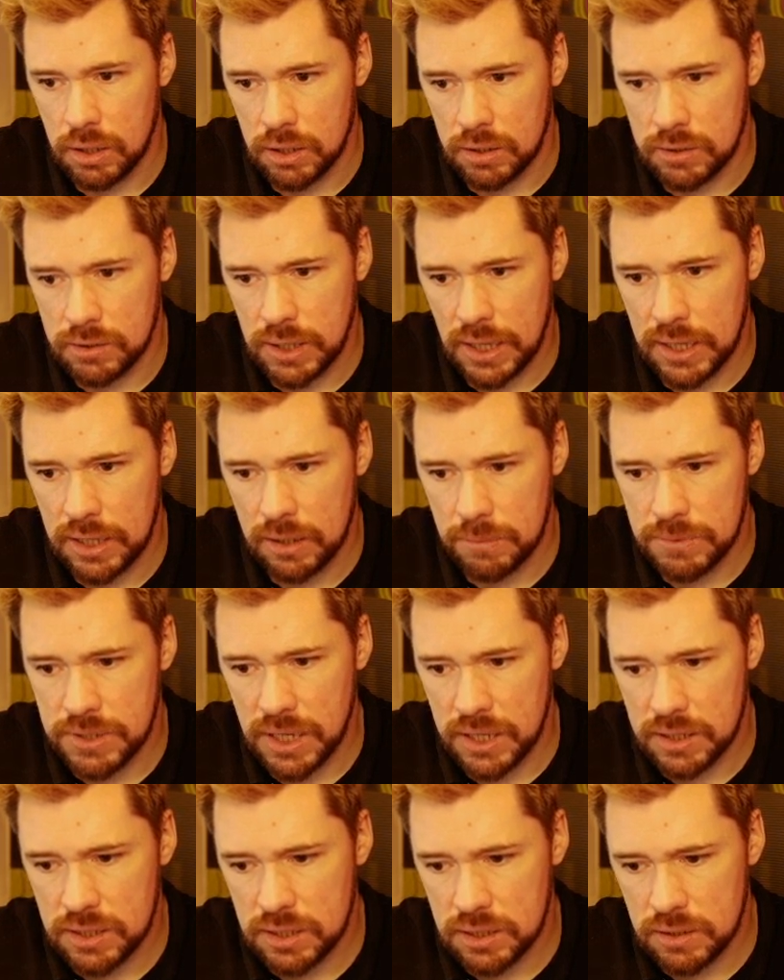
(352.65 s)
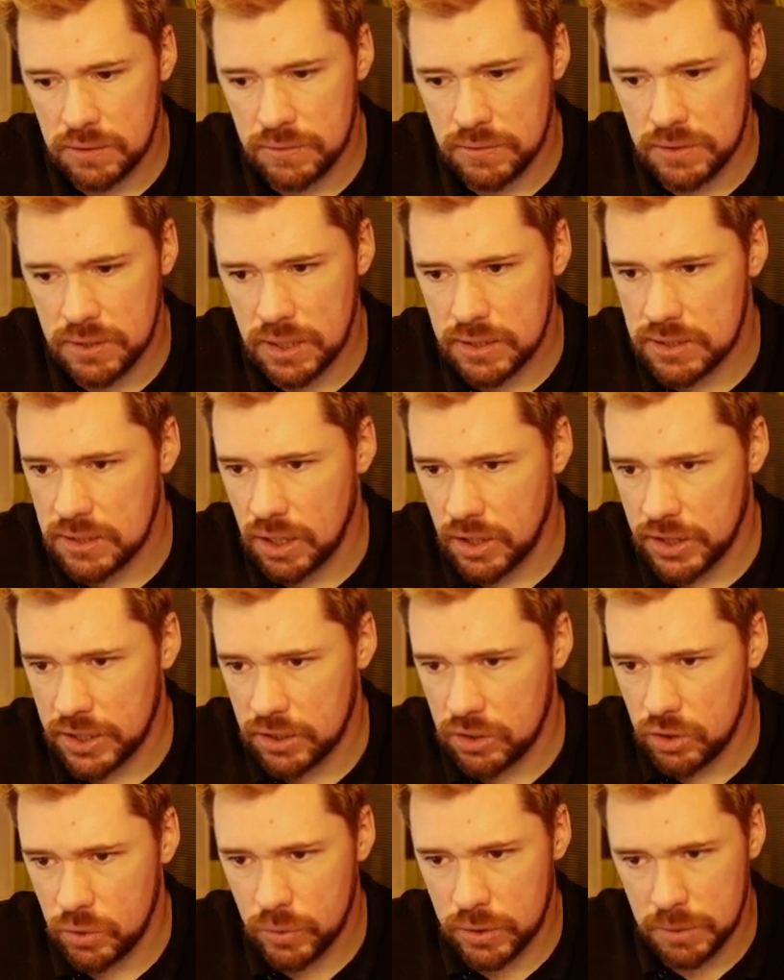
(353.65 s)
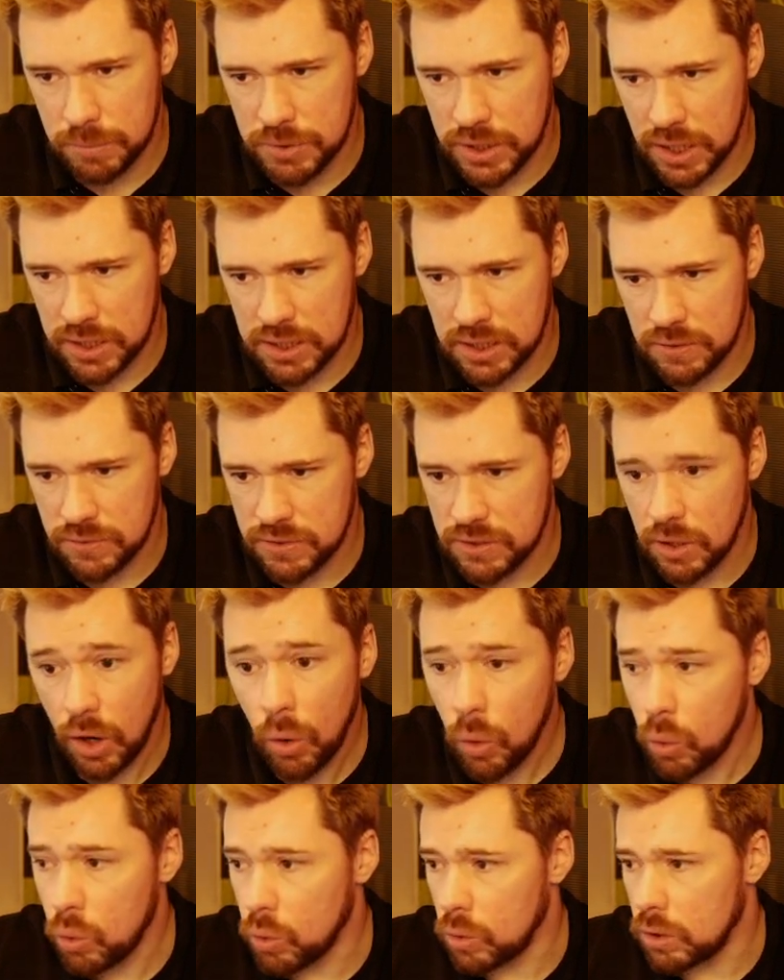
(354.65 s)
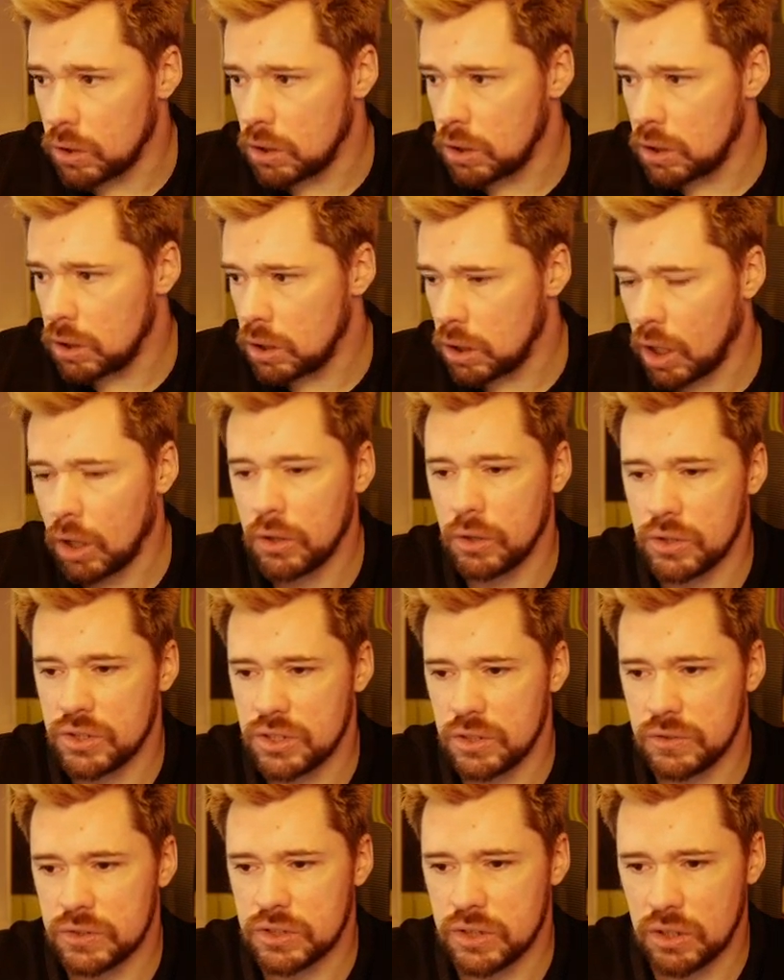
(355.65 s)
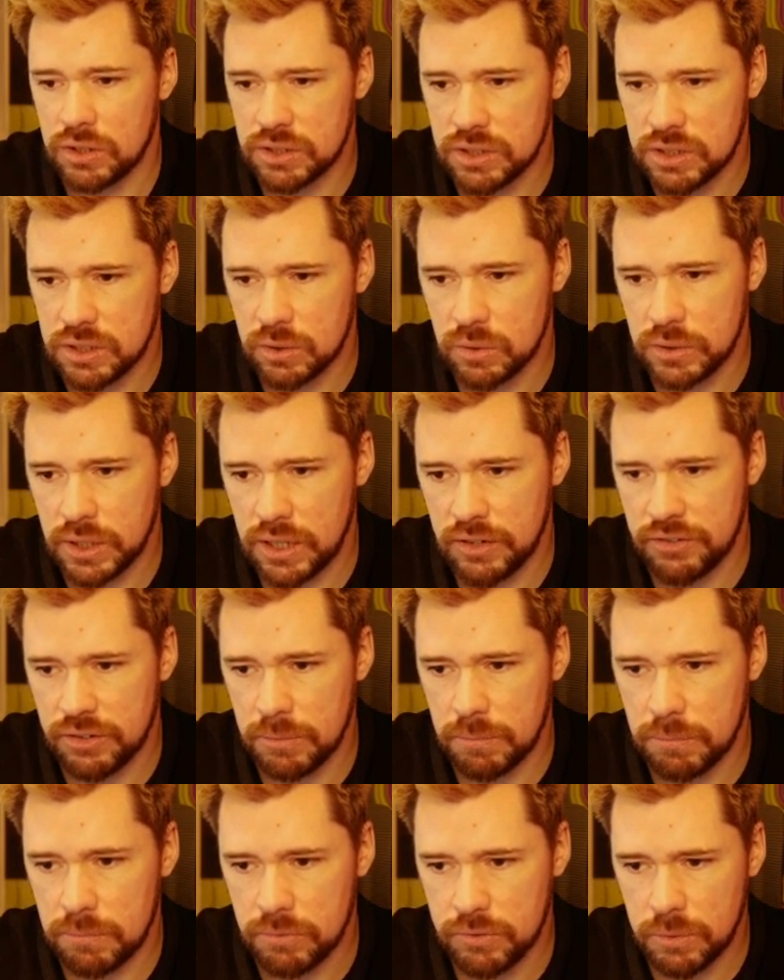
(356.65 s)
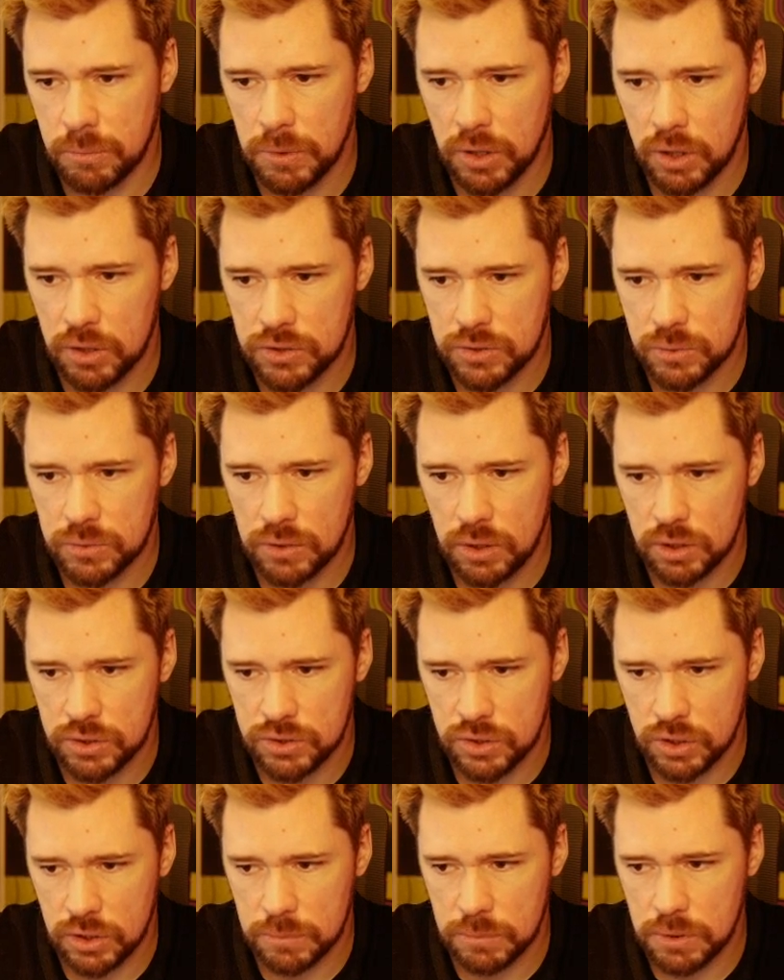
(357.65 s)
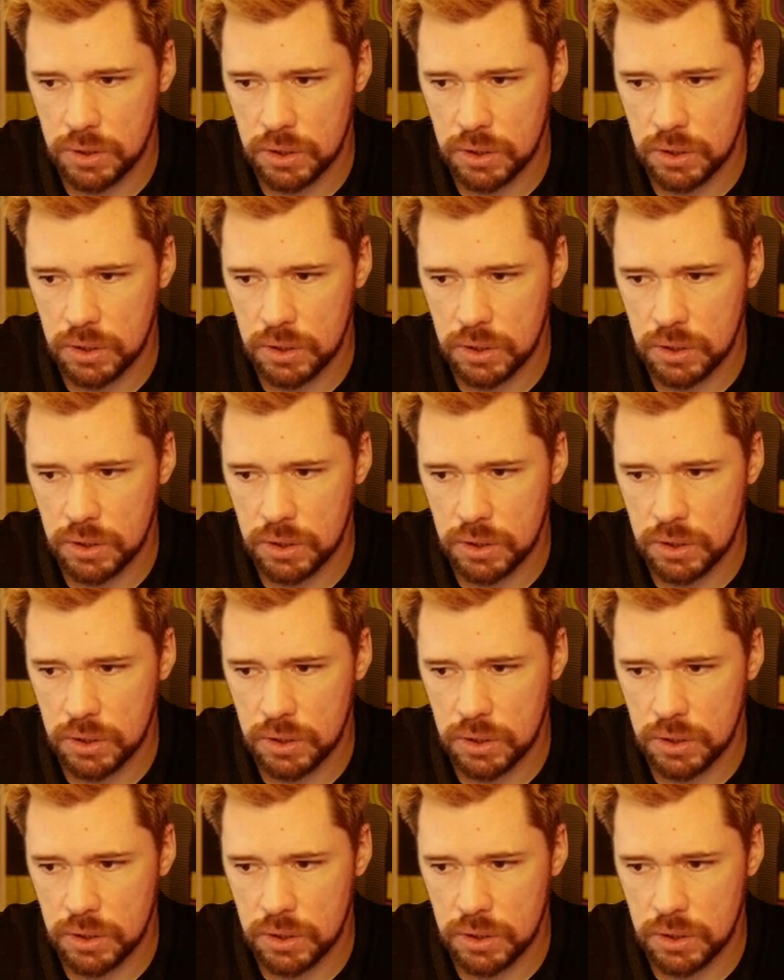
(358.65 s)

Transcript: Daily objectives. There's nothing new in objectives. Oh, oh no, silver stars are still there from from last last time.